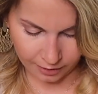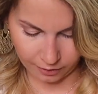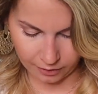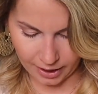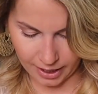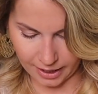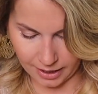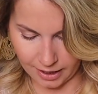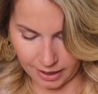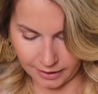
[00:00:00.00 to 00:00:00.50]

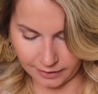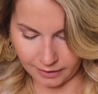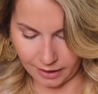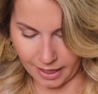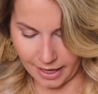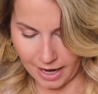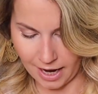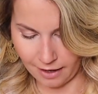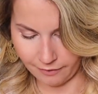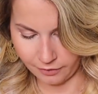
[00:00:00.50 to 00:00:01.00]
Okay guys,
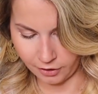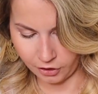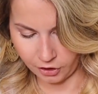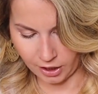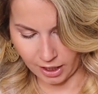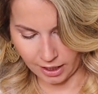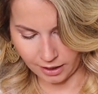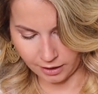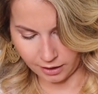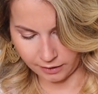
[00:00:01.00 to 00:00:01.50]
I have to
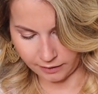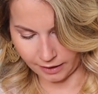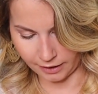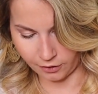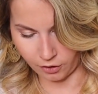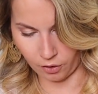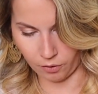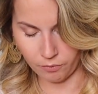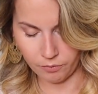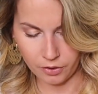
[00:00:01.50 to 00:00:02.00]
check because
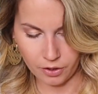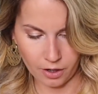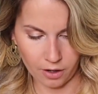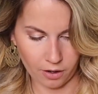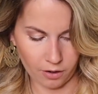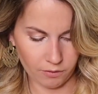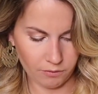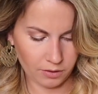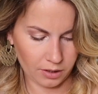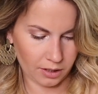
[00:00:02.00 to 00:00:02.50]
I don't
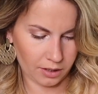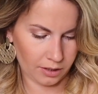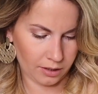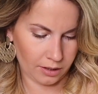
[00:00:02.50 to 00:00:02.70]
know.